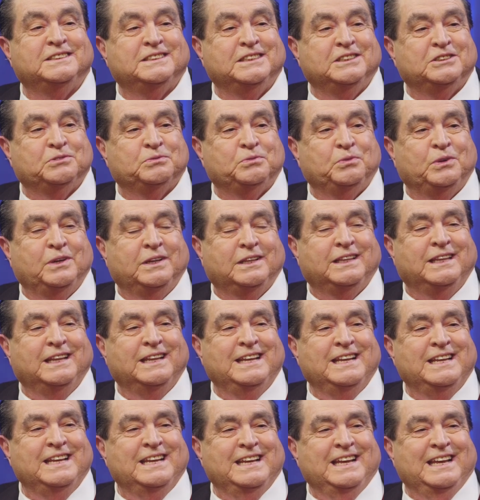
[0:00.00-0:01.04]
is what
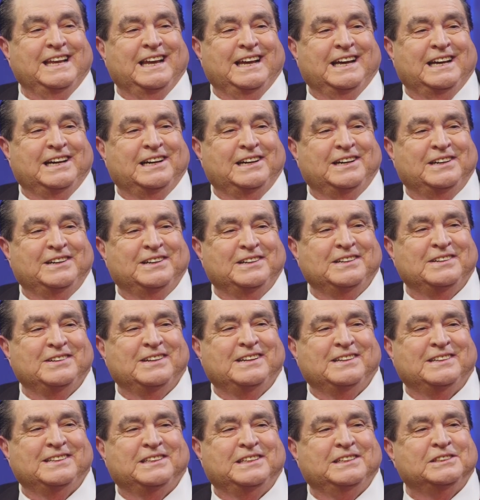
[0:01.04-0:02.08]

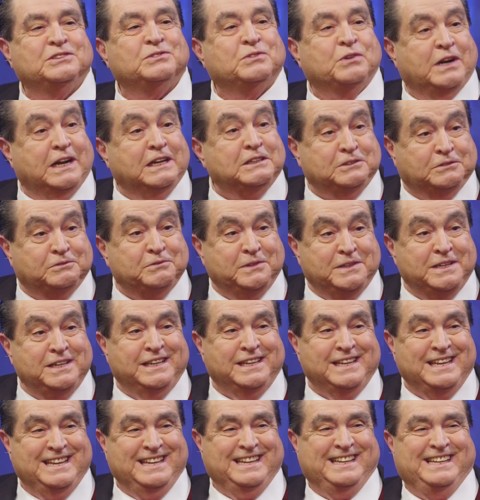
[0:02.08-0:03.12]
describes
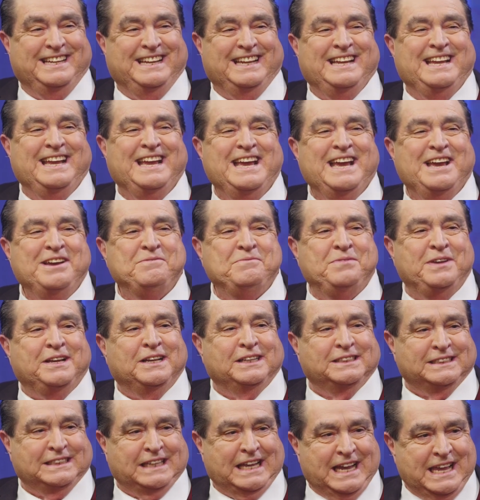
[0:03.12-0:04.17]
me
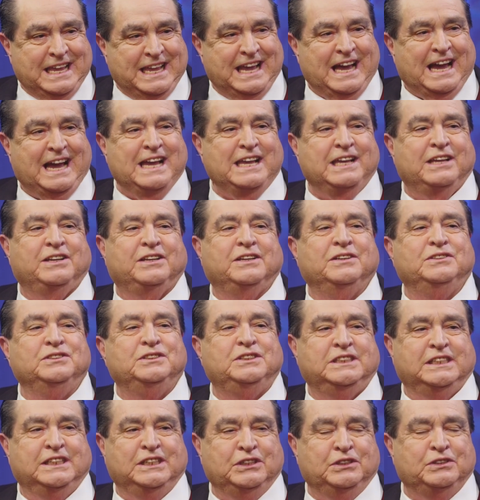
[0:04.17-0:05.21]
because I
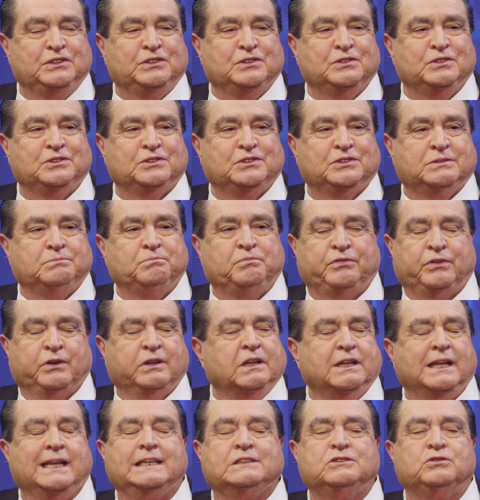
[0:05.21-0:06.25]
continue to, for
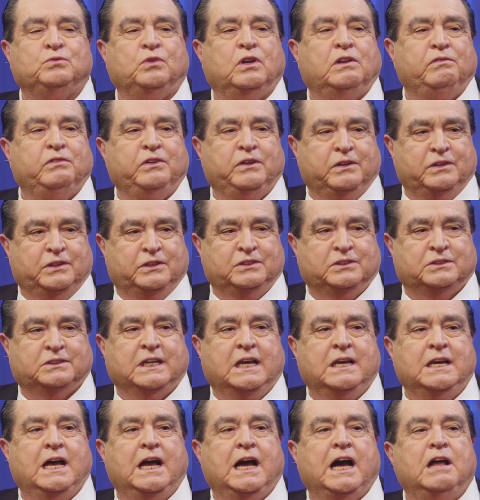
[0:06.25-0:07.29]
the last 12 years,
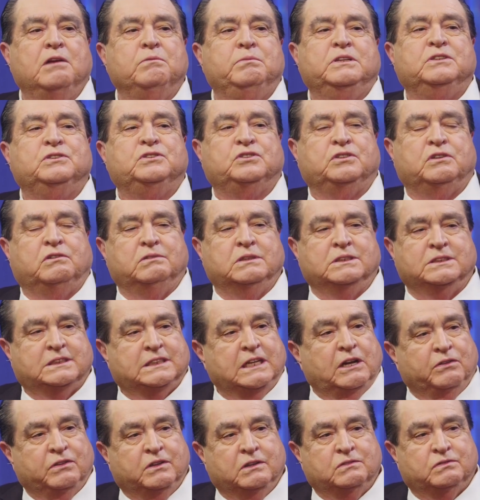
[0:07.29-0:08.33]
I've been serving
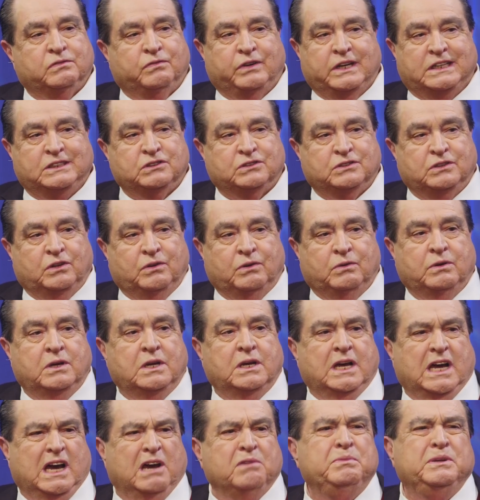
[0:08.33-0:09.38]
Southeast Fresno.
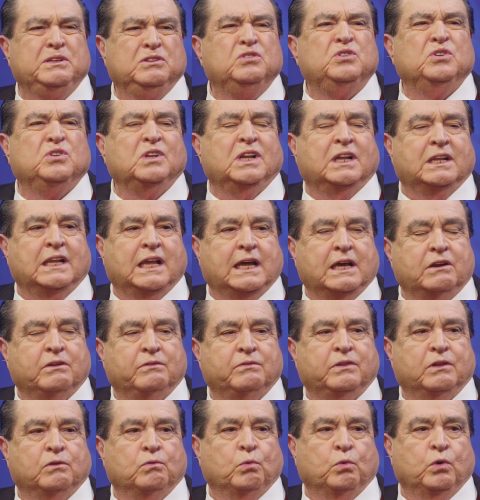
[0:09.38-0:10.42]
I've been doing a lot of
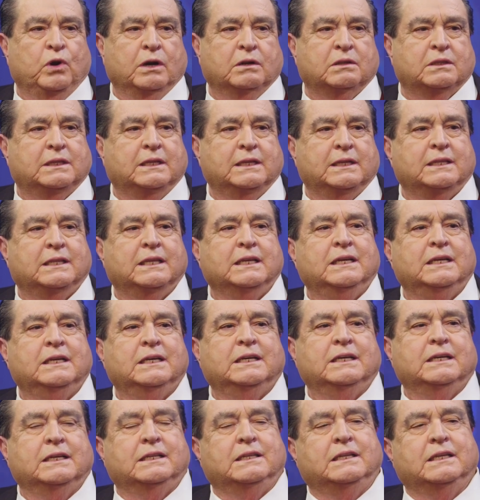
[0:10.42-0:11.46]
the work
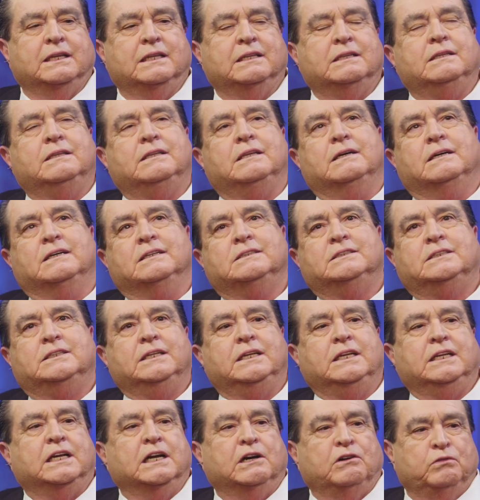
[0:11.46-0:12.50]
that
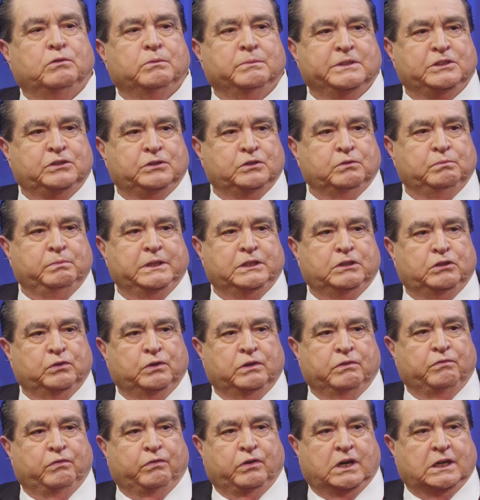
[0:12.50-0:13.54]
city government should be
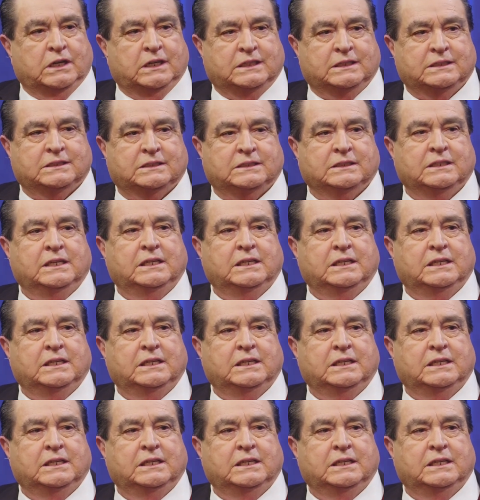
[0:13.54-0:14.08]
doing for us,